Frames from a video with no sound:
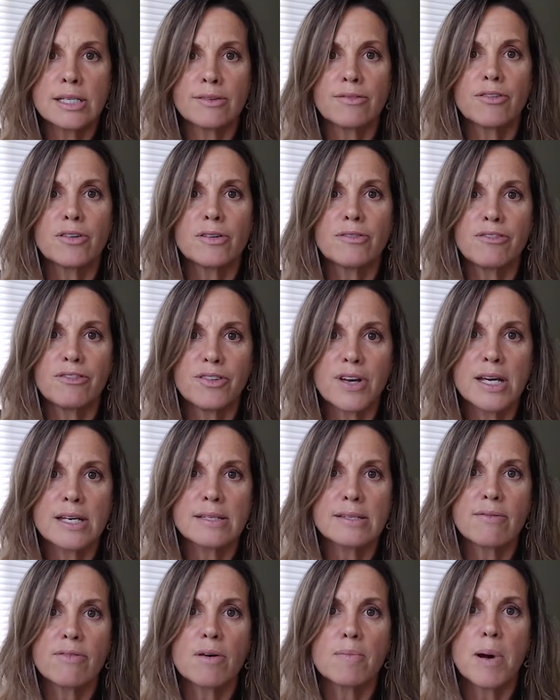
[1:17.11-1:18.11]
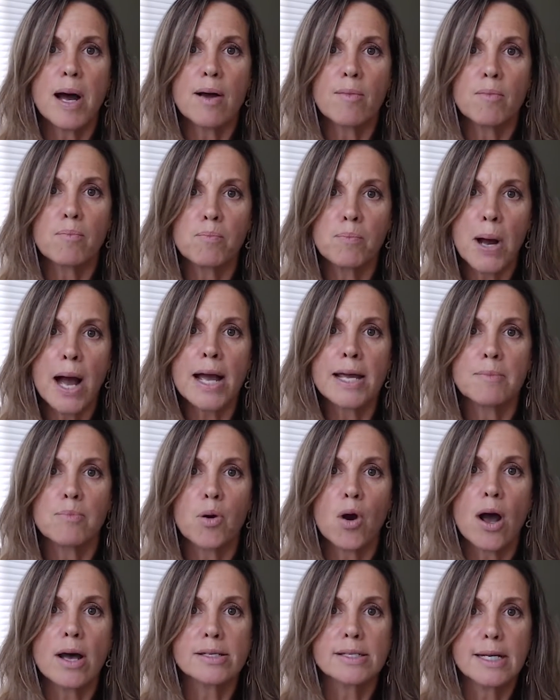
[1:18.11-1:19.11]
different phase of the buying
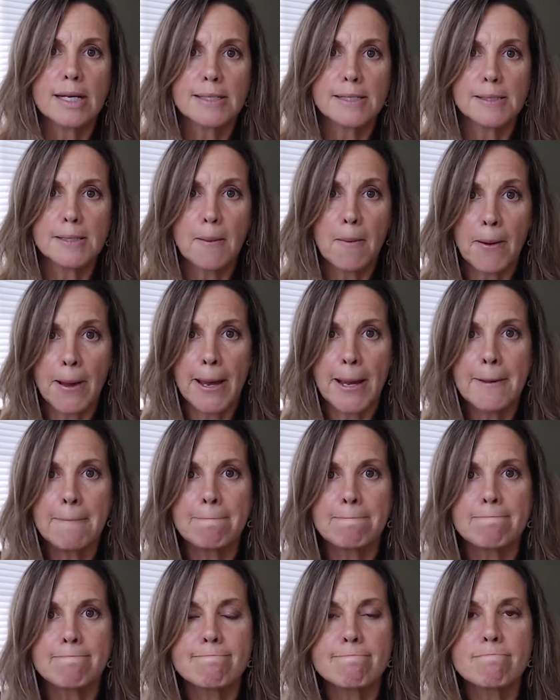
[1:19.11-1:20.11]
process, okay?